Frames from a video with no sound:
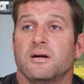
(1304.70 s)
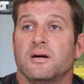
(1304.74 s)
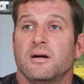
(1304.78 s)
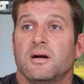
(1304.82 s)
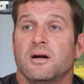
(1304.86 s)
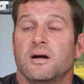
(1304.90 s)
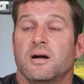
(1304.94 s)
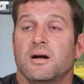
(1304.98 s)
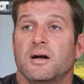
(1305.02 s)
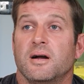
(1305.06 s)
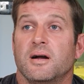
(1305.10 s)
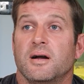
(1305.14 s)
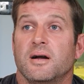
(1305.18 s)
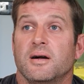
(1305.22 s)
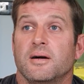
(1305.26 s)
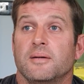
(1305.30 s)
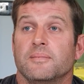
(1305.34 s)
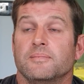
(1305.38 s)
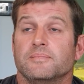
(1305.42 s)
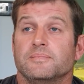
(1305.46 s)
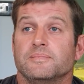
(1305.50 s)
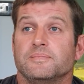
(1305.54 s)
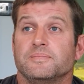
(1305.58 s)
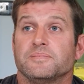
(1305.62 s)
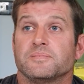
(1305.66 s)

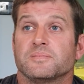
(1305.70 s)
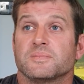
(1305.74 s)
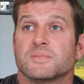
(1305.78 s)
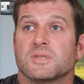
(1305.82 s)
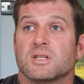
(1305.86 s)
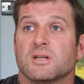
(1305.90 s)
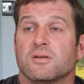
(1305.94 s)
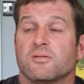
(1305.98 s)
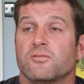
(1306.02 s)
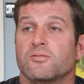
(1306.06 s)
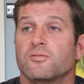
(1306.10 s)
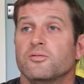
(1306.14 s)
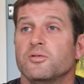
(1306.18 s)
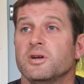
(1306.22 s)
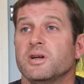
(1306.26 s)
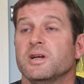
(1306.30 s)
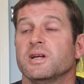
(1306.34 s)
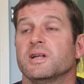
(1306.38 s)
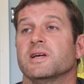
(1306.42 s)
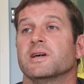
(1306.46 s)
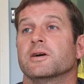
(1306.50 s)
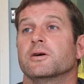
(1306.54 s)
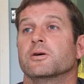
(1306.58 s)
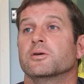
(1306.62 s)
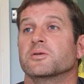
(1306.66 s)
I've
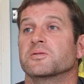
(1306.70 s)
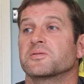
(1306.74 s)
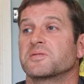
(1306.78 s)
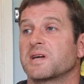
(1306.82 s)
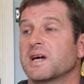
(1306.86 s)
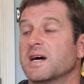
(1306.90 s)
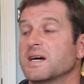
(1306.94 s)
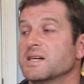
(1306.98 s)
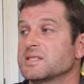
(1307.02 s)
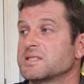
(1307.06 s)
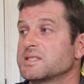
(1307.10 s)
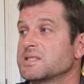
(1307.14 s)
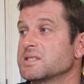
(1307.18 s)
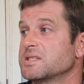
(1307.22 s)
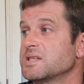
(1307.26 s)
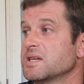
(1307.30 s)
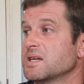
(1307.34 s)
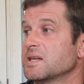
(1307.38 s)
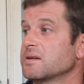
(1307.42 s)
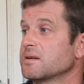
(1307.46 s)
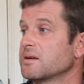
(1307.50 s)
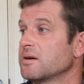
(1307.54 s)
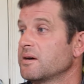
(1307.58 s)
really hoofed casters in,